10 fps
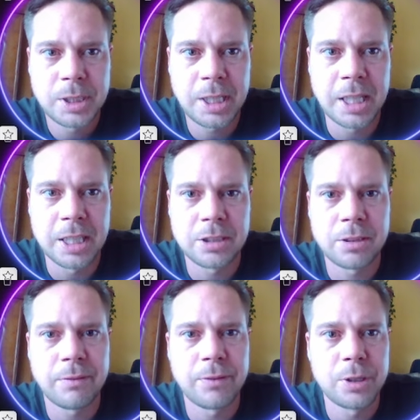catch
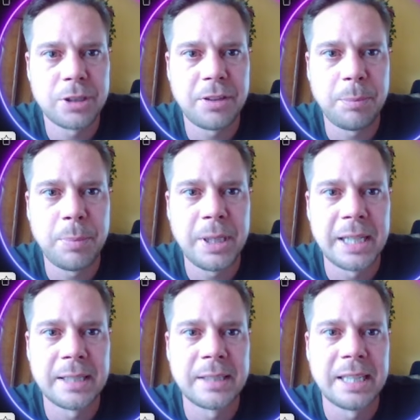the first TP
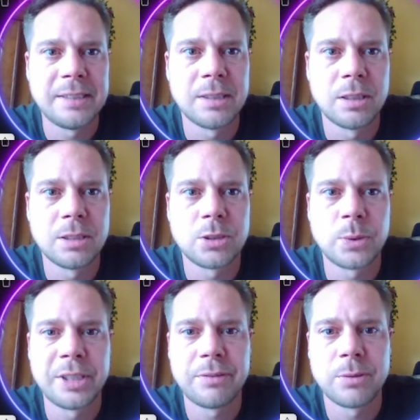at
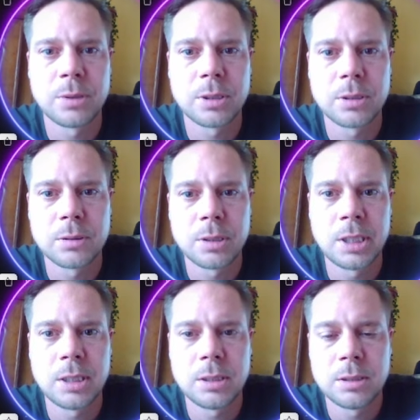1924,
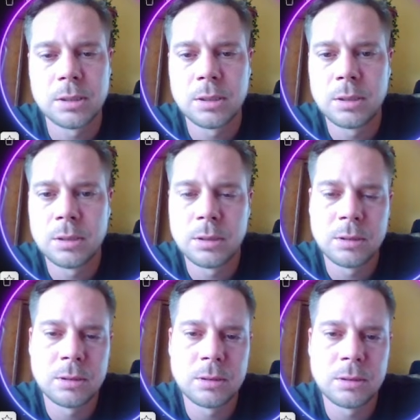right?
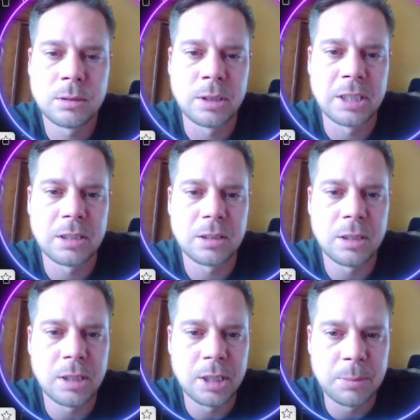So this is a
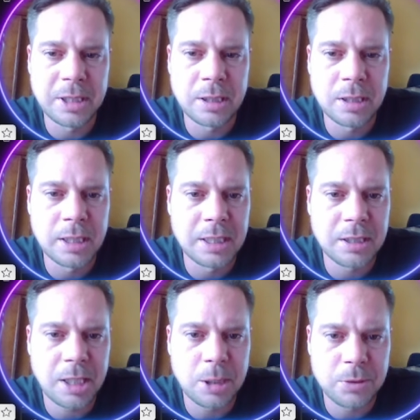little bit a
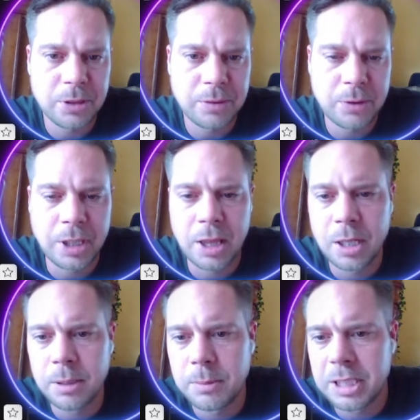nice scalp trade for
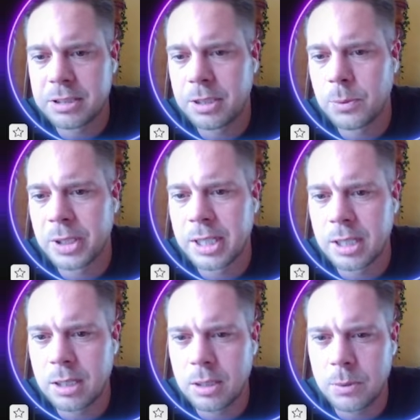Ethereum. Let's see
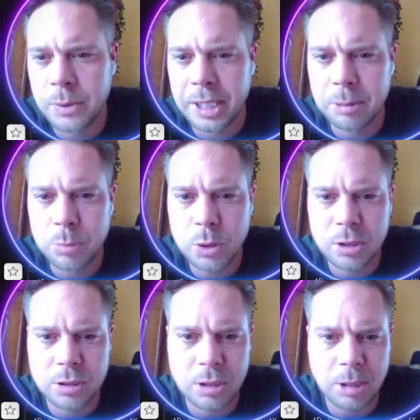where we can put
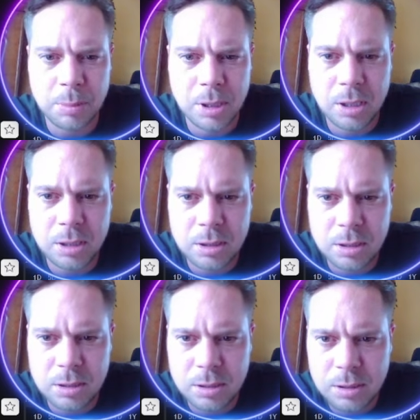our stop loss,